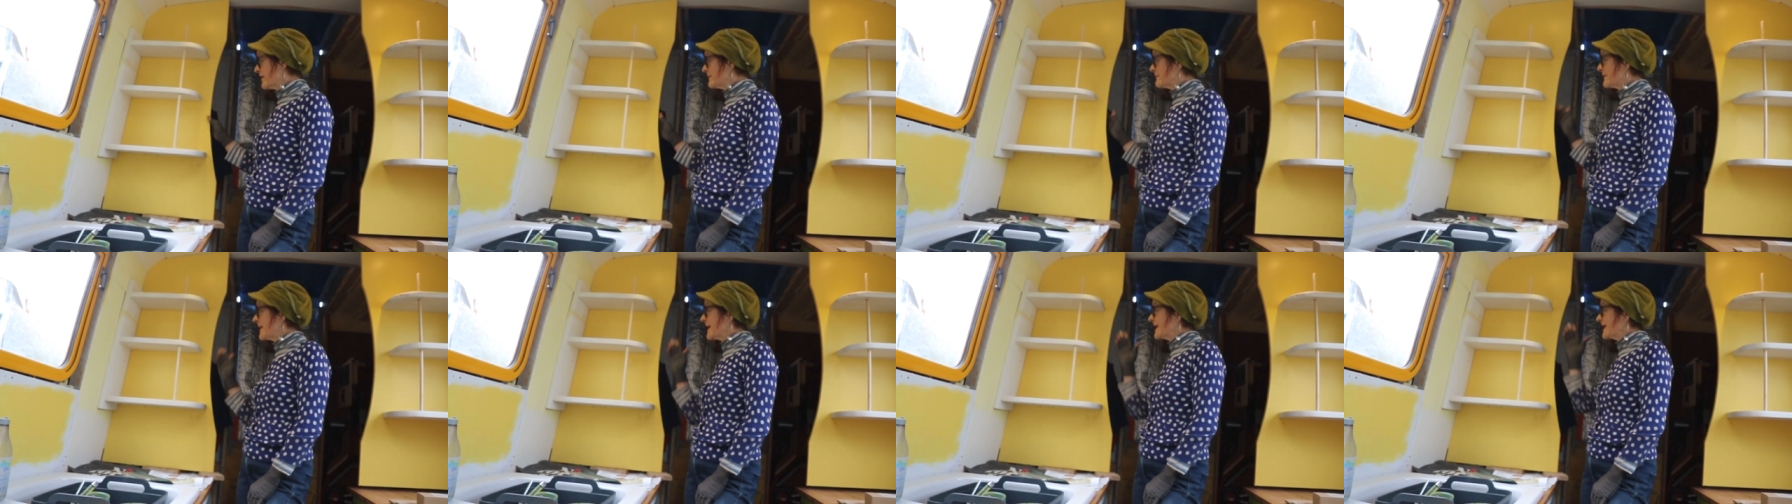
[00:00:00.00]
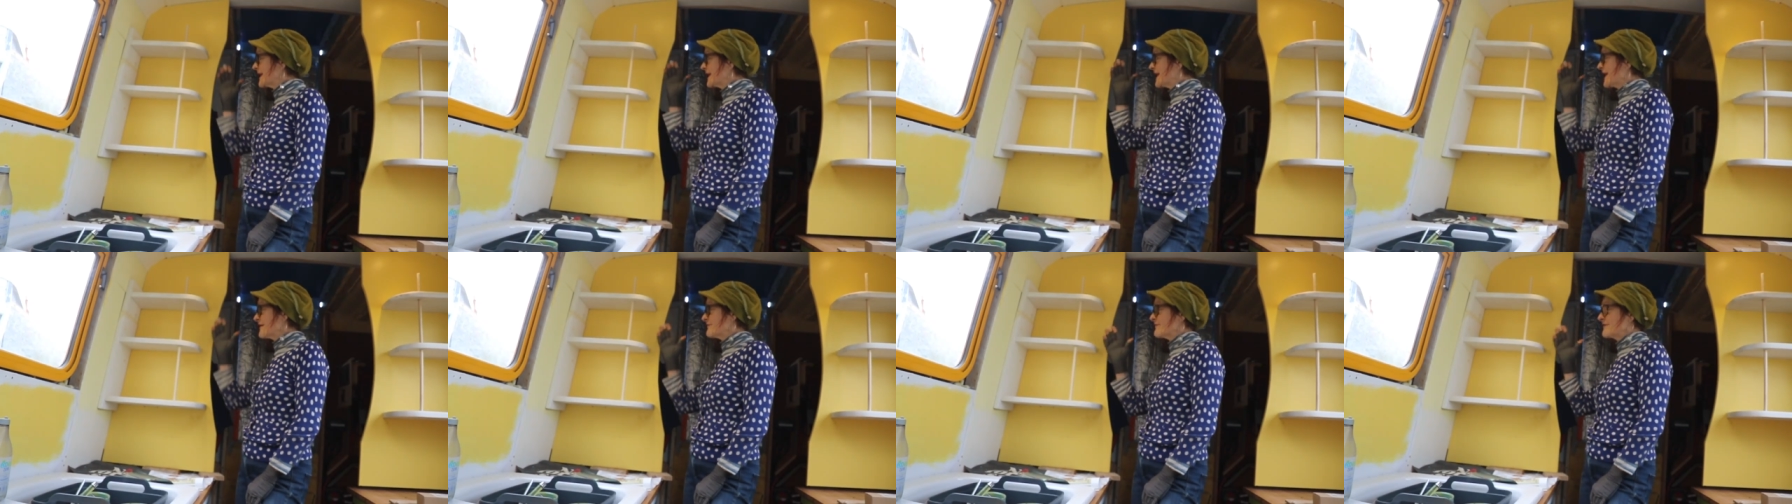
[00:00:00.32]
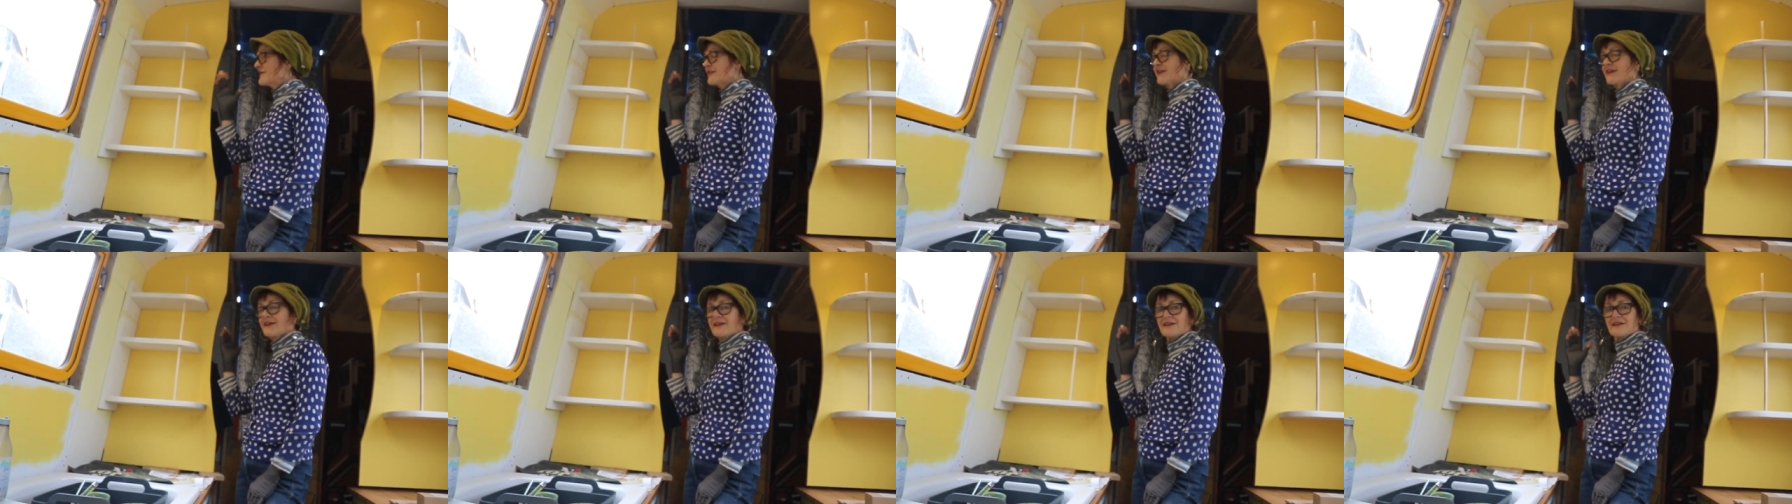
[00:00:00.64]
making
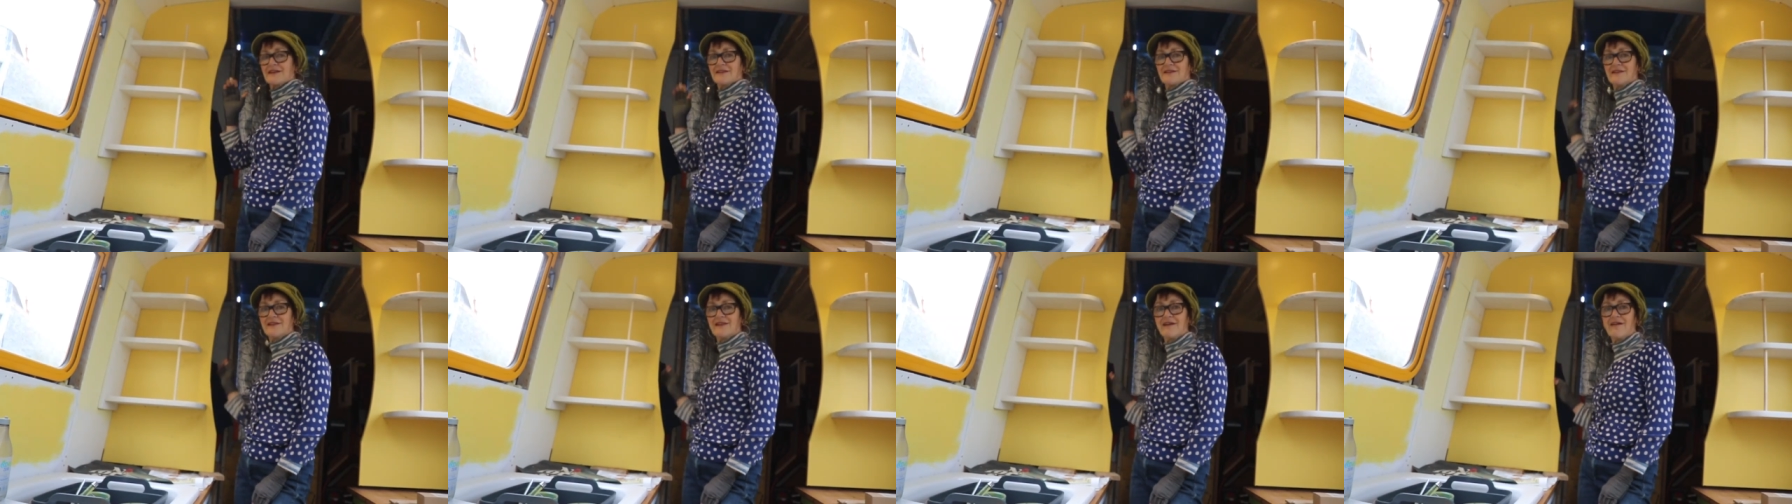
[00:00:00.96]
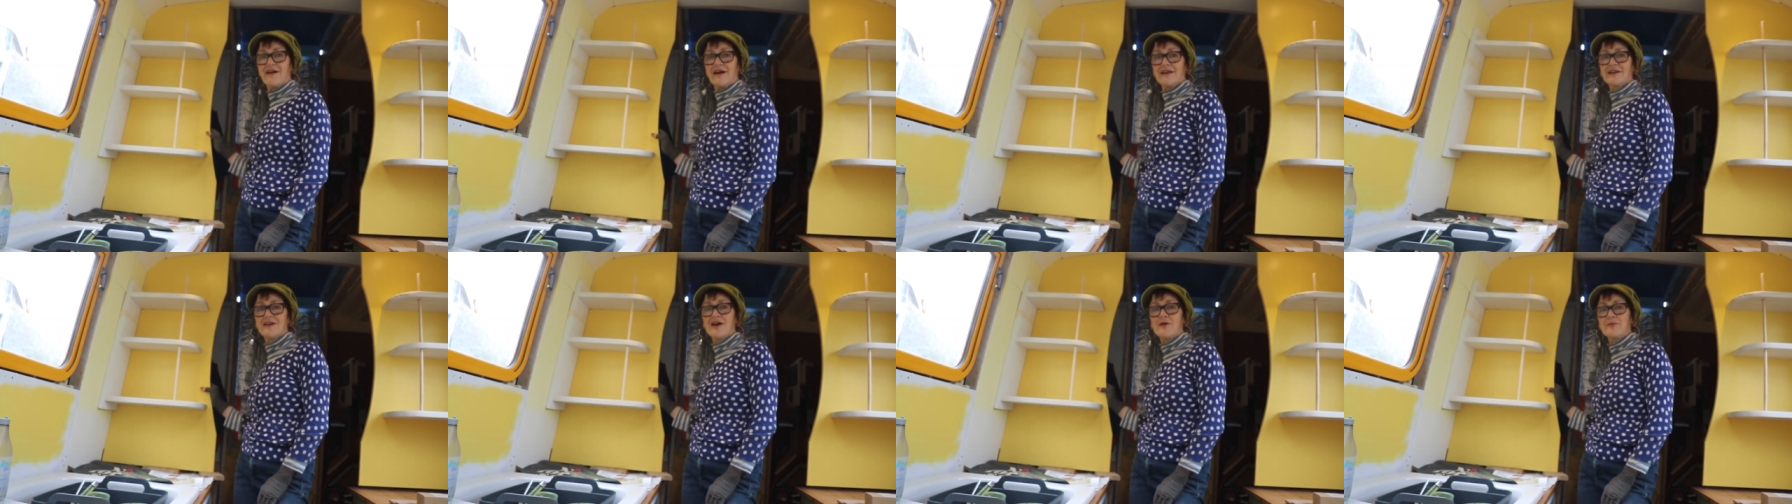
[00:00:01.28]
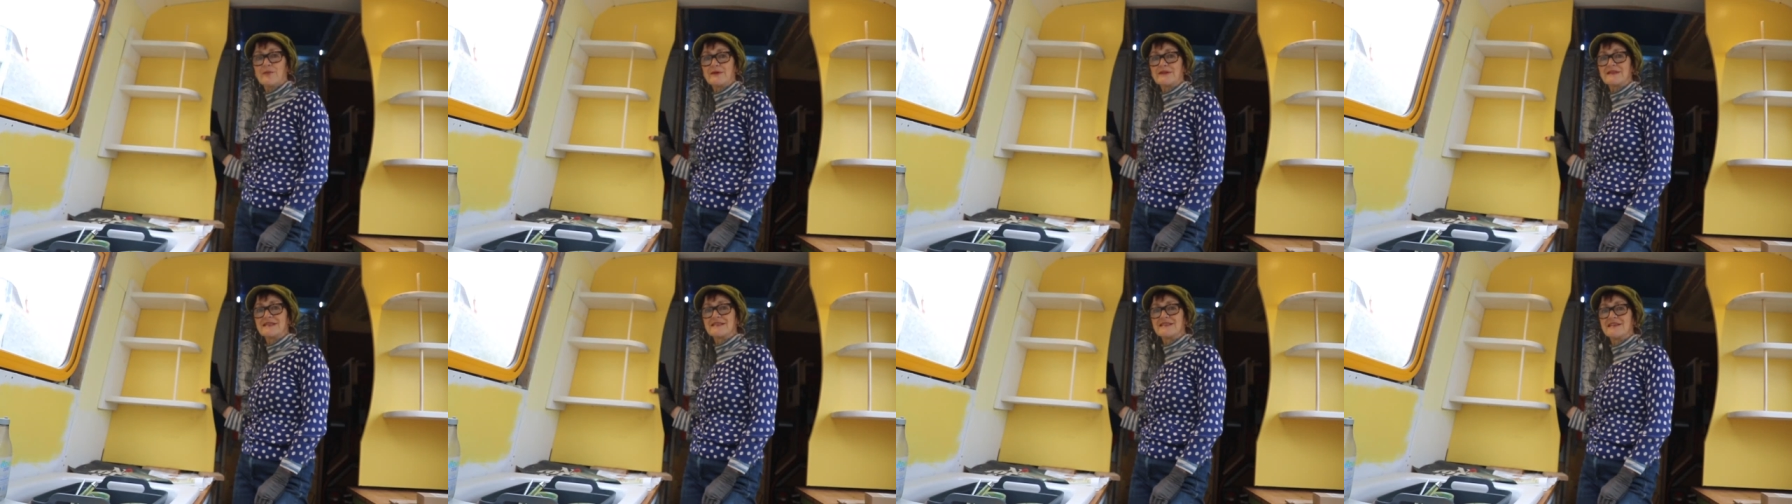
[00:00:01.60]
everything line
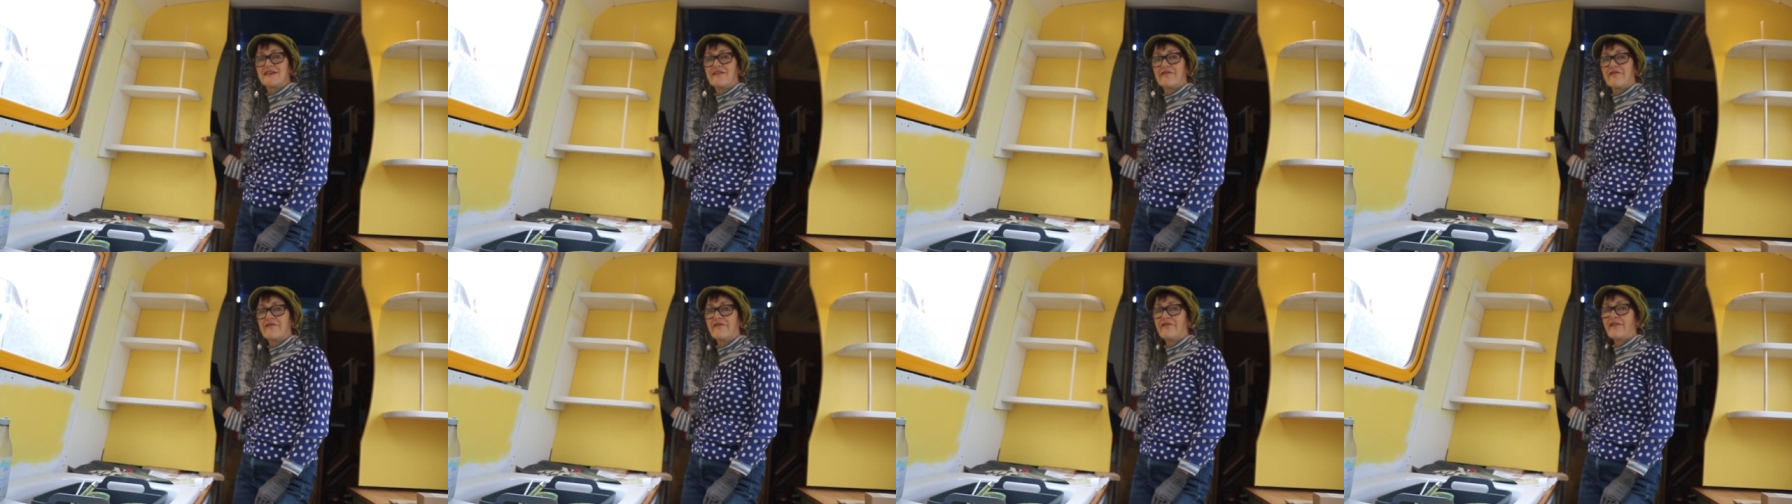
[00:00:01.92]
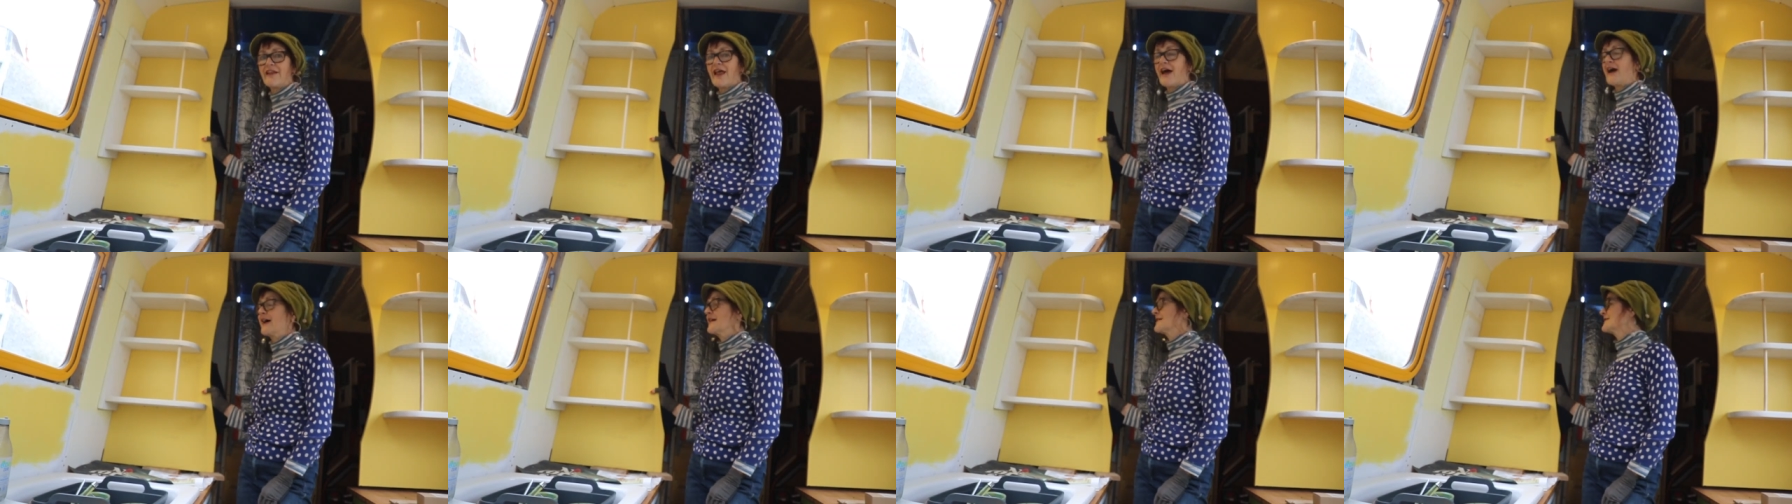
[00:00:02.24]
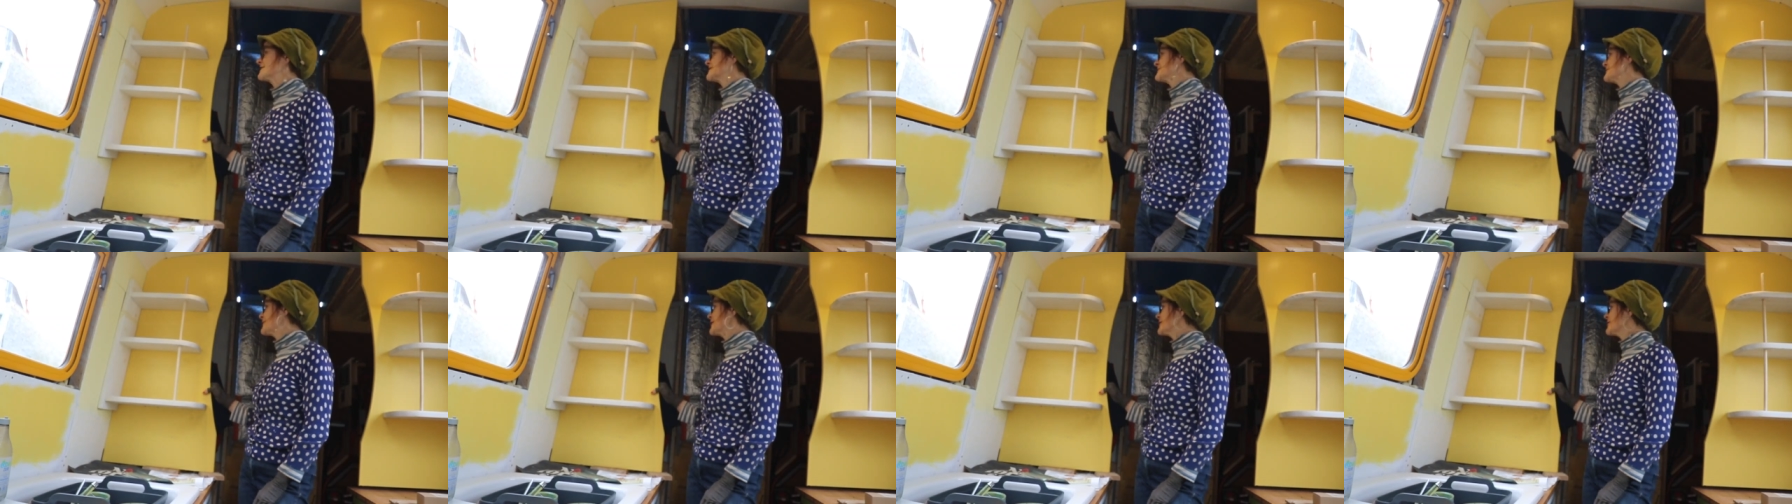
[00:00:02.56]
up and sit flat
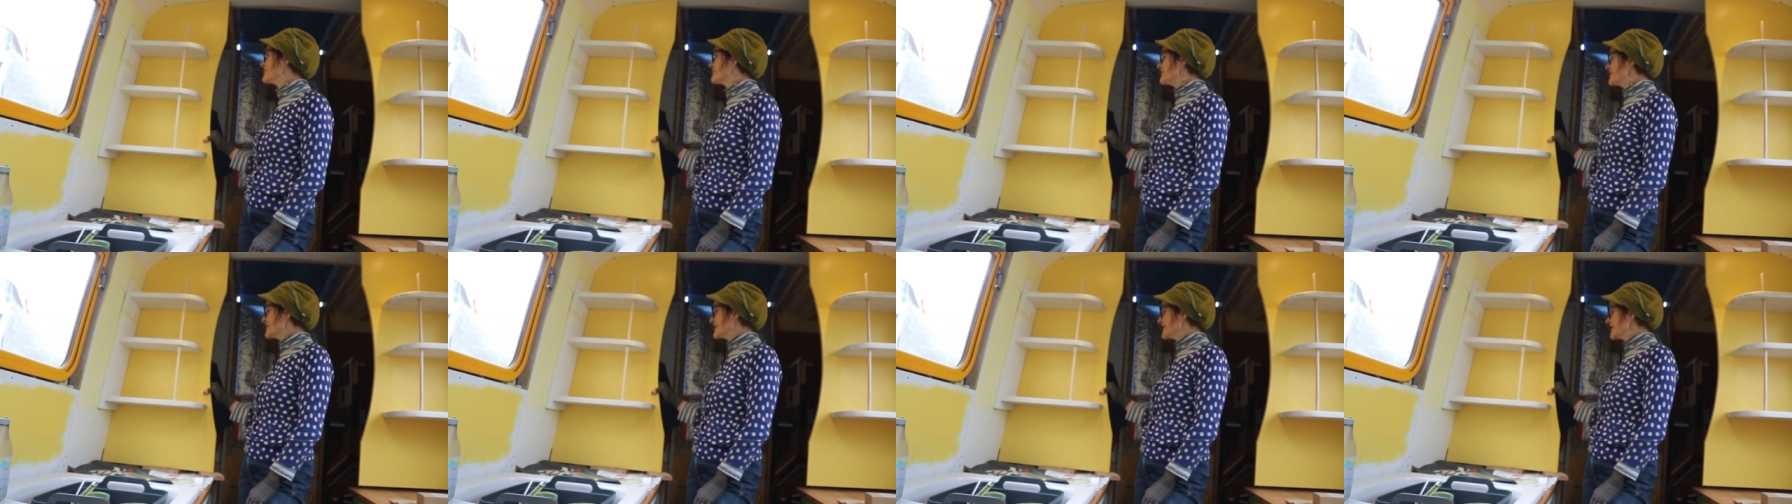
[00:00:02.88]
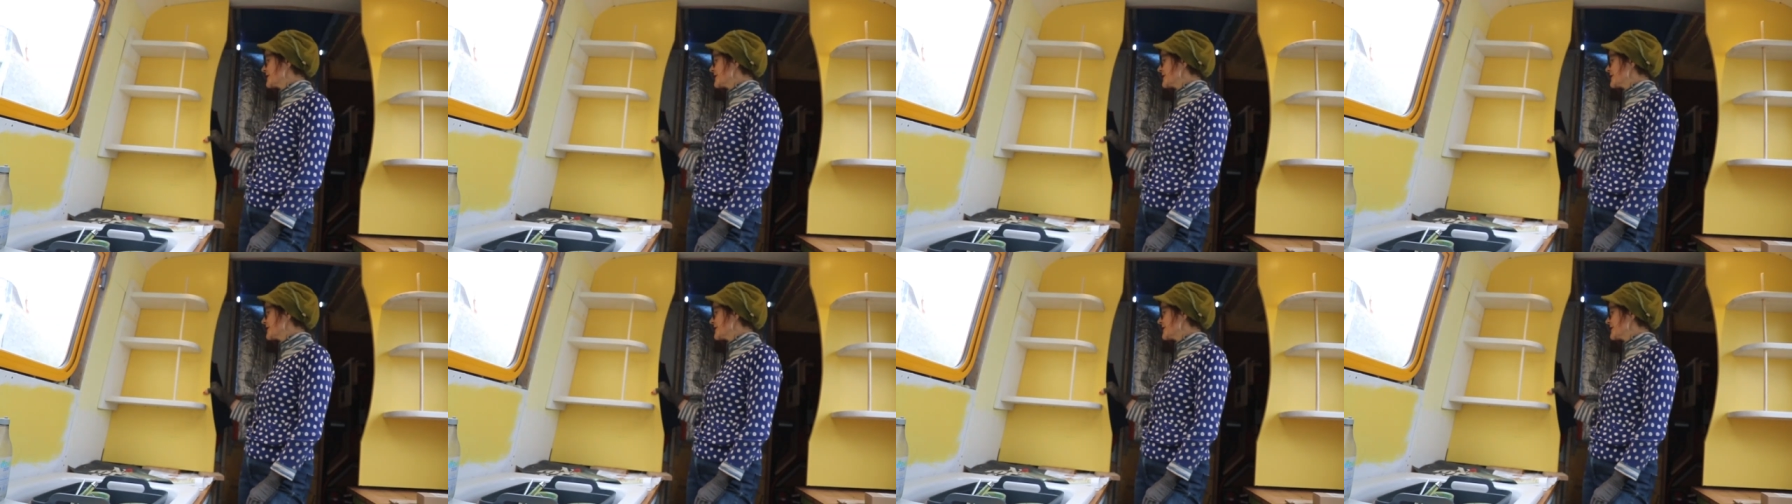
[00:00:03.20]
has been a real